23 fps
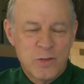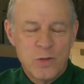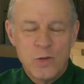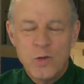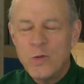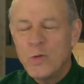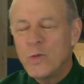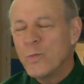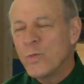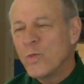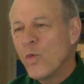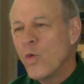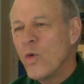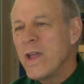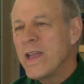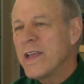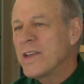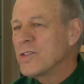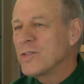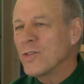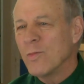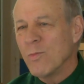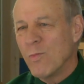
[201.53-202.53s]
two
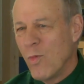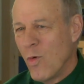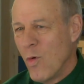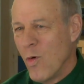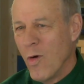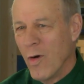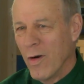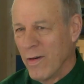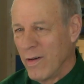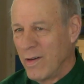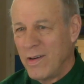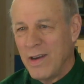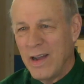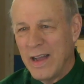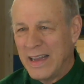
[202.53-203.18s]
weeks or more.